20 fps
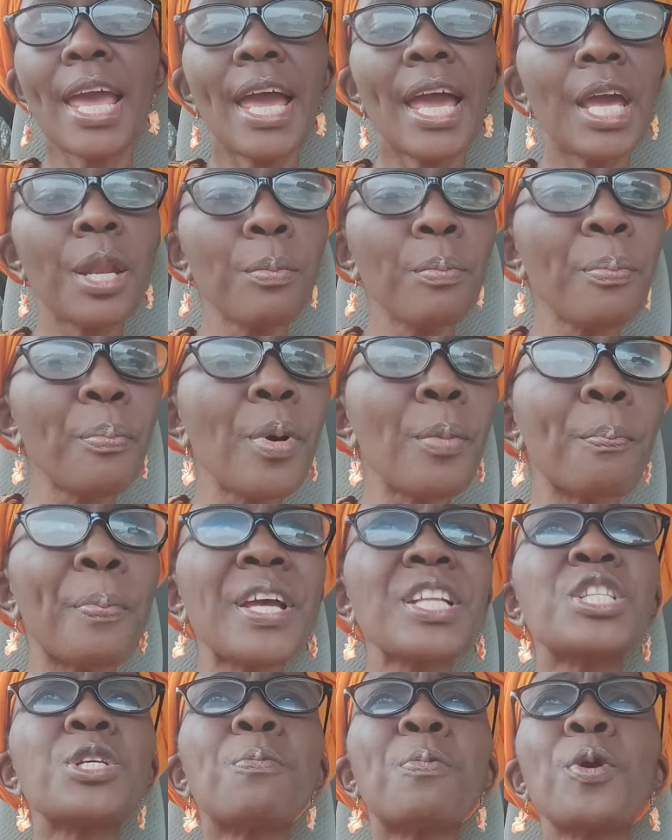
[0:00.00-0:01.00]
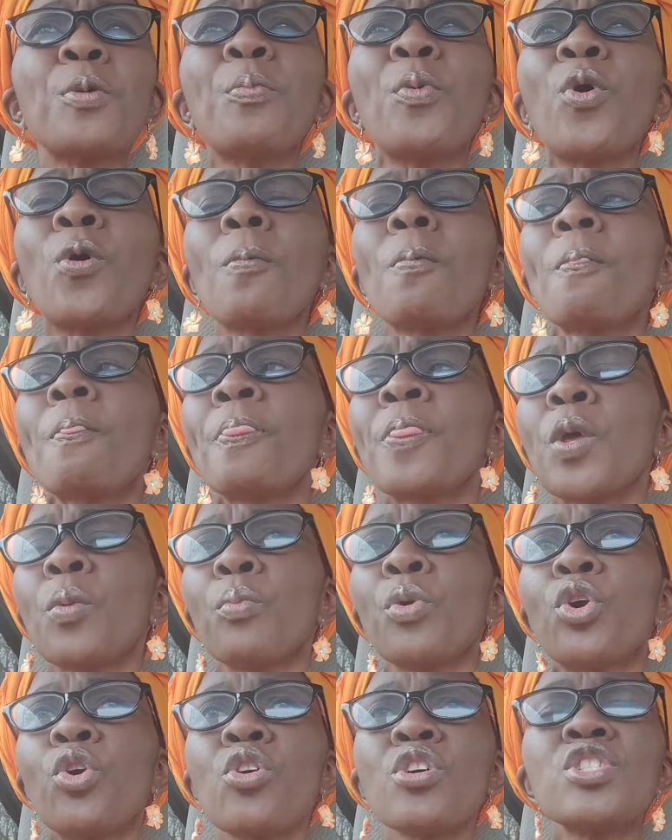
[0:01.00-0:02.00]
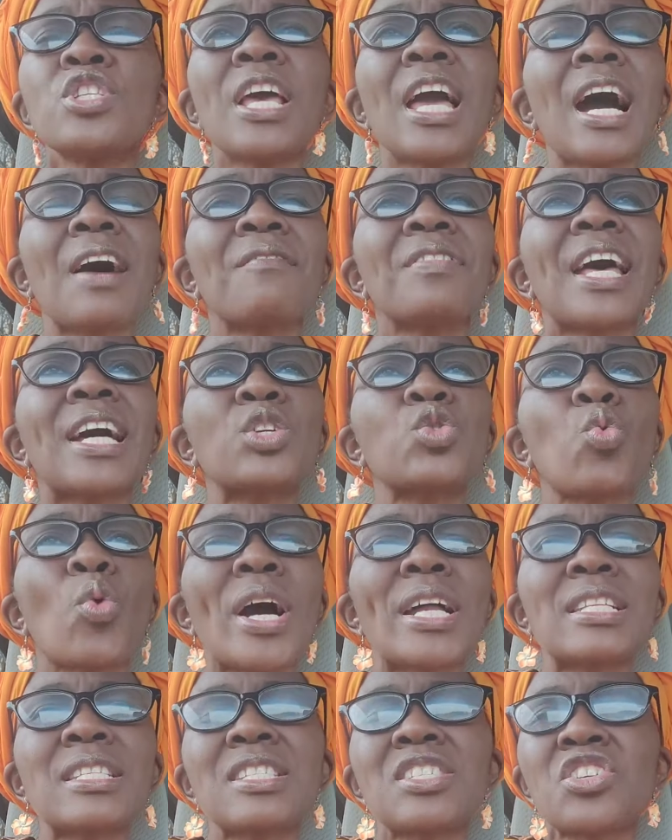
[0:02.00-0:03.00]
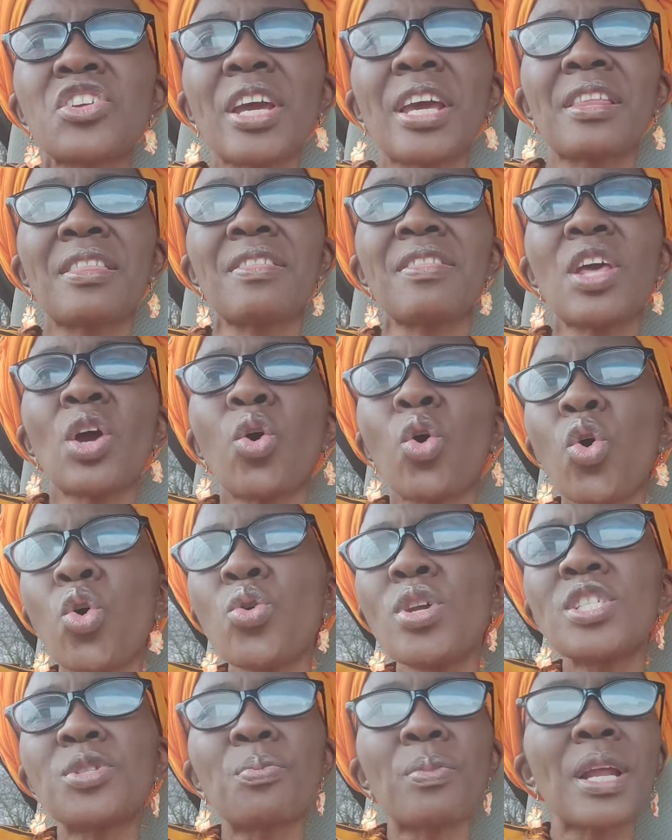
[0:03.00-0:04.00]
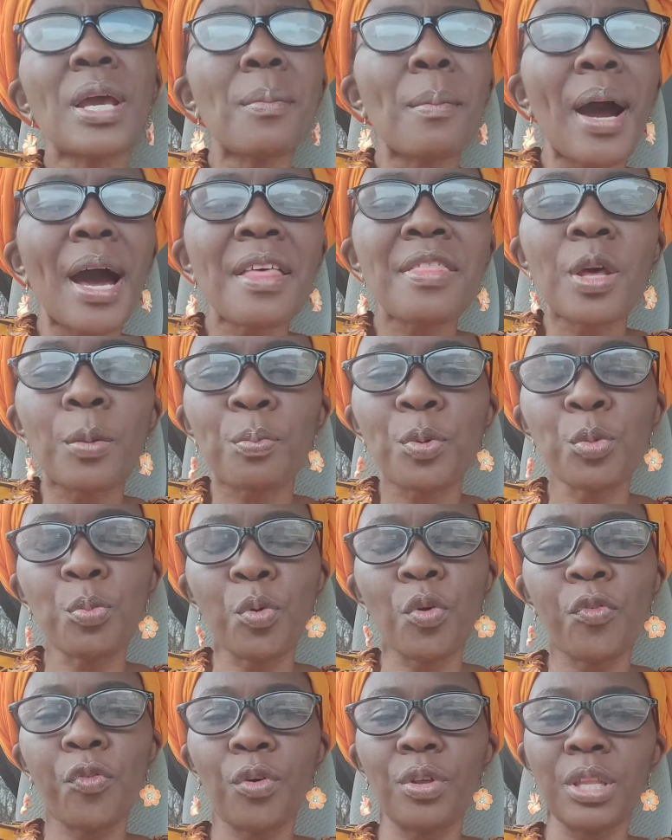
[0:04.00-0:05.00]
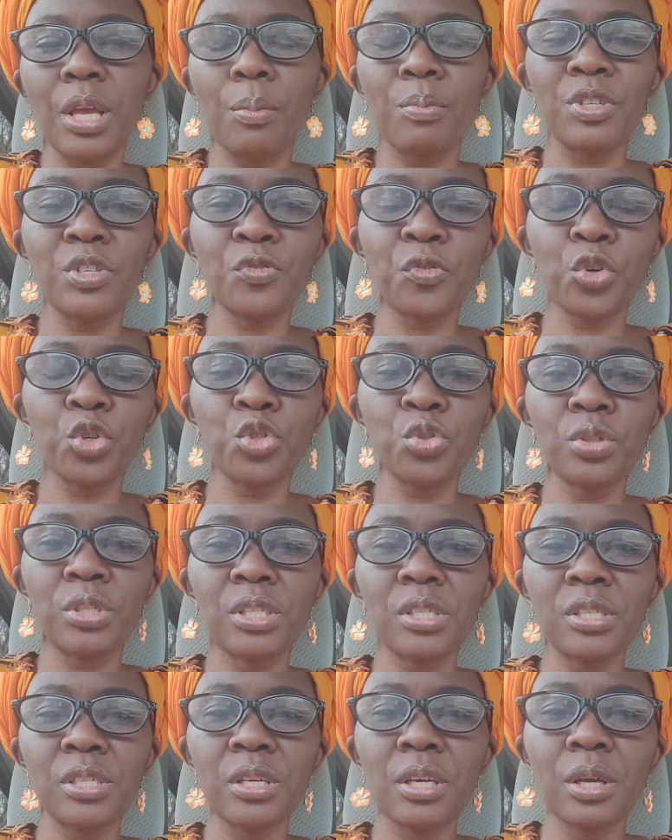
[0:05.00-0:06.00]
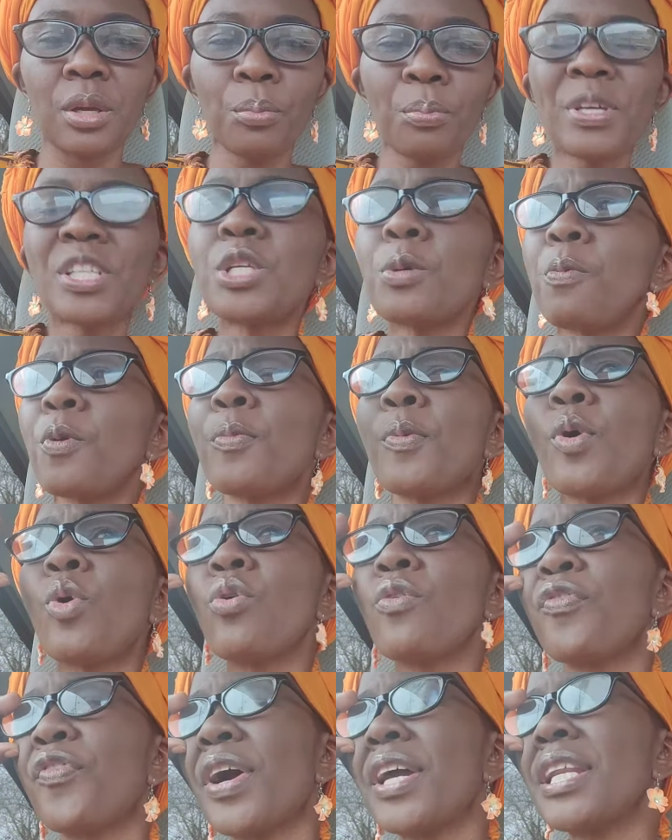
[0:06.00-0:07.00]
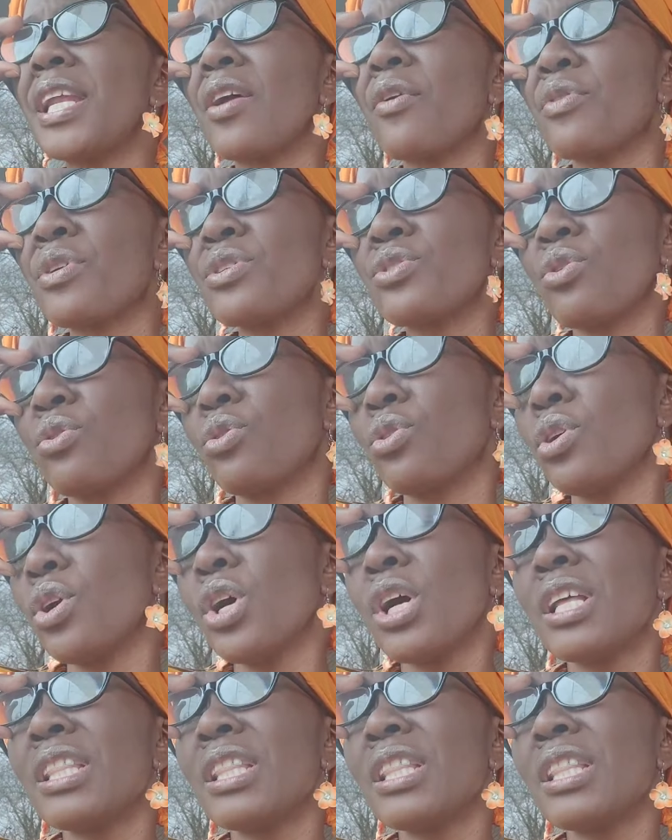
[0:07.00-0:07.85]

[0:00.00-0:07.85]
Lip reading: And petty people, because they have that one strength, they always blame other people for their misfortunes. Petty people will find a reason.